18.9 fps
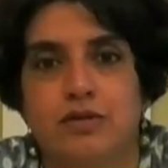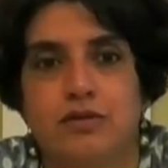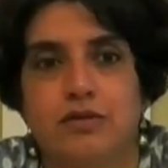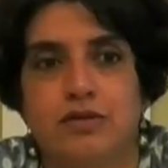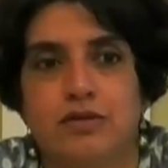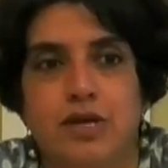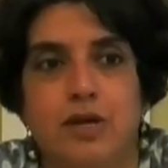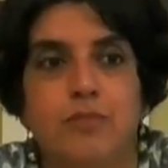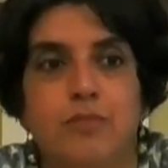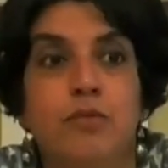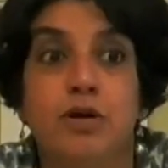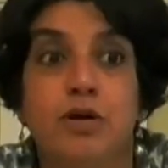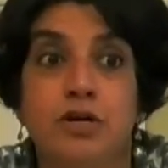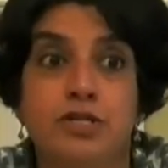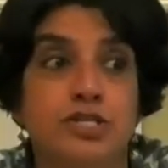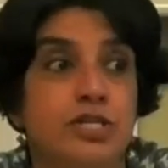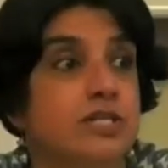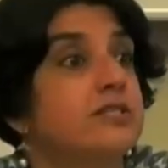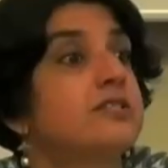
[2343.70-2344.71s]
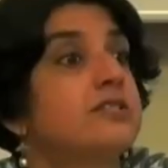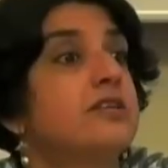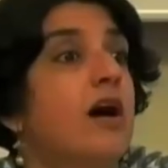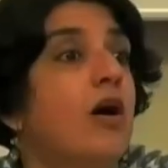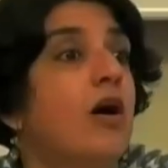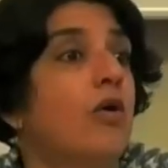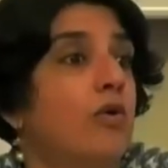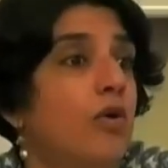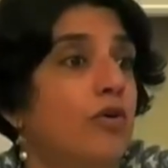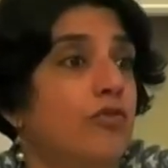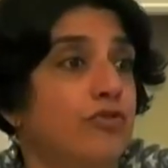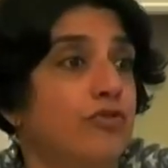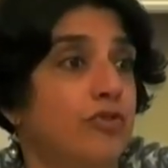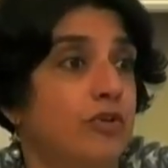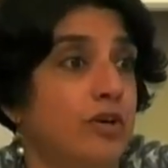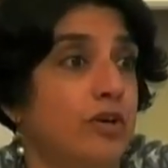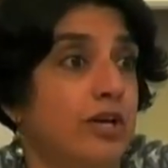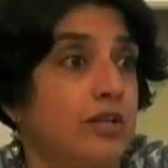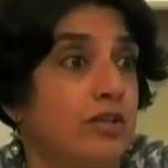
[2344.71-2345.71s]
emergence now of
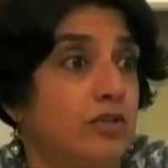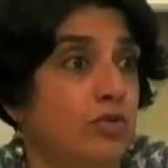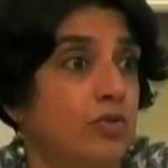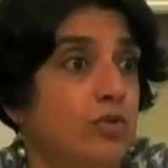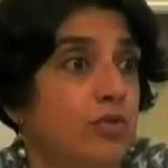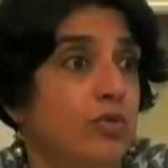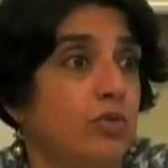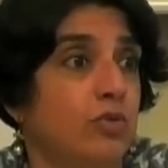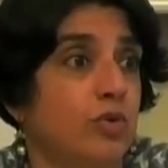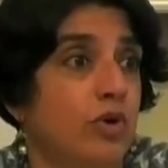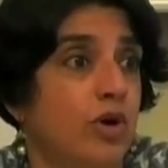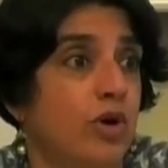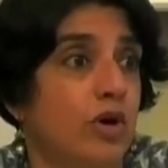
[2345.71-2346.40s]
the Hindu